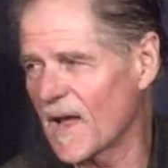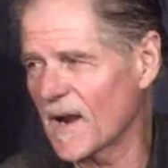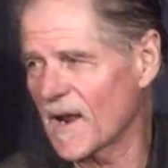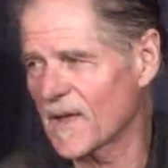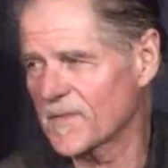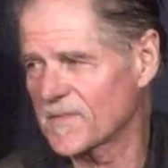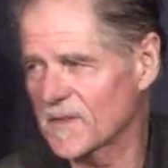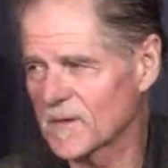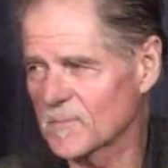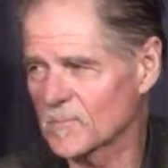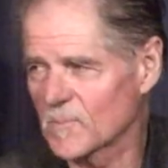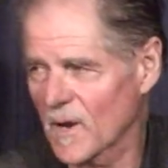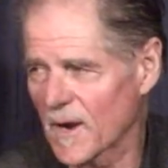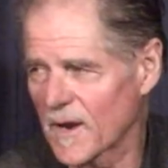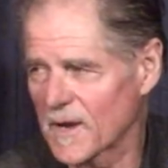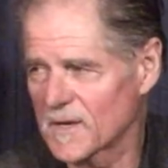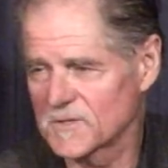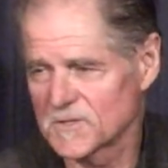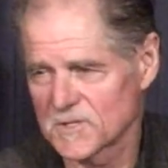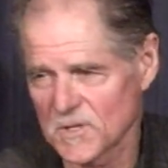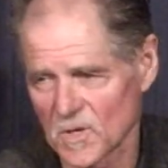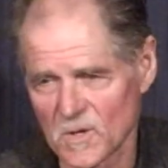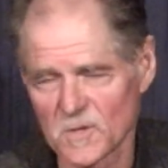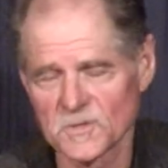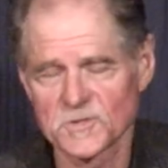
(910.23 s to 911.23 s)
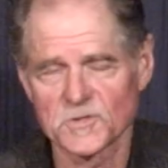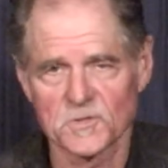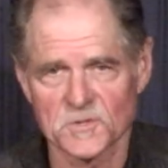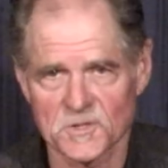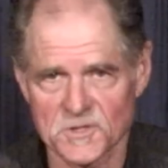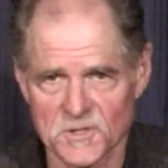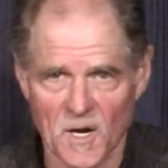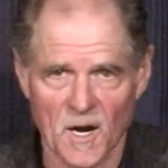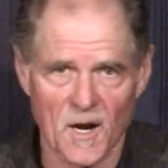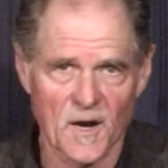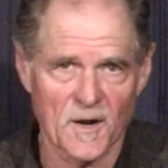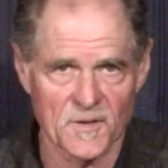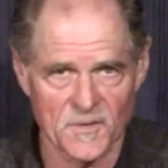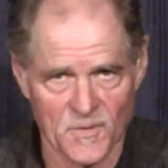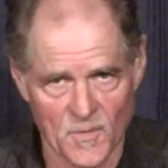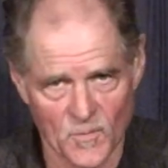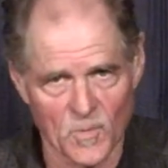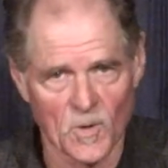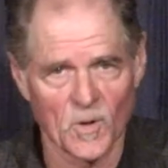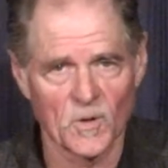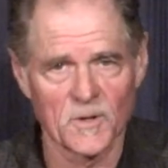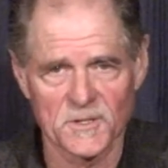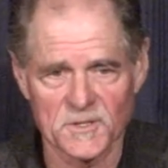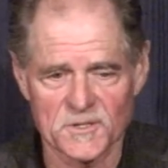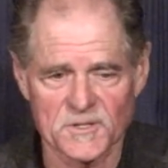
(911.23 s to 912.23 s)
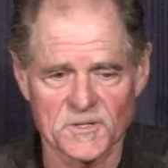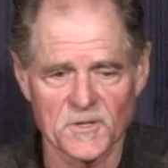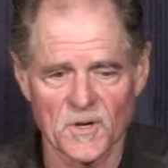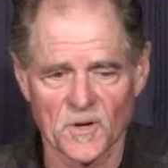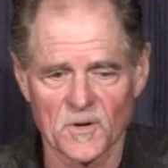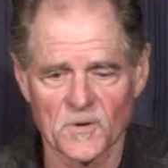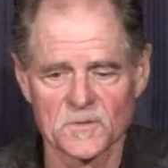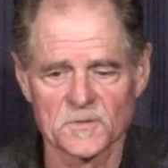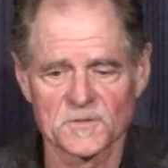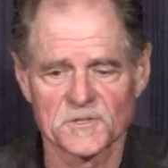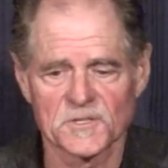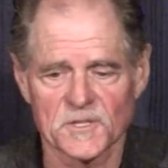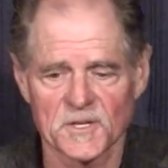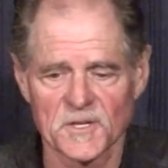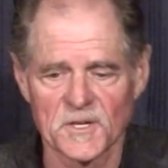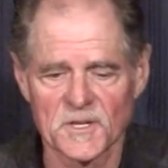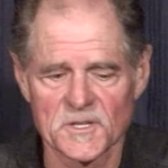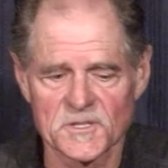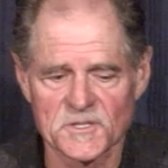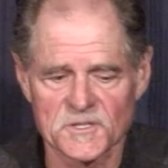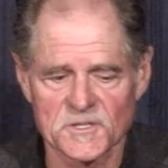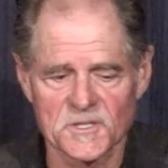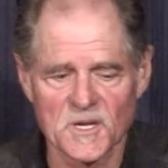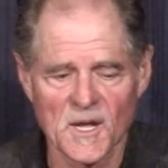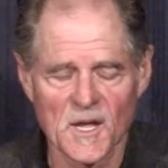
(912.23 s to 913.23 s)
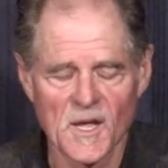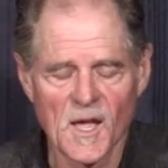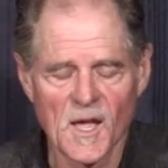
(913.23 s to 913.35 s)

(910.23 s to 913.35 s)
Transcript: I think Brian Jones, who started the Rolling Stones, is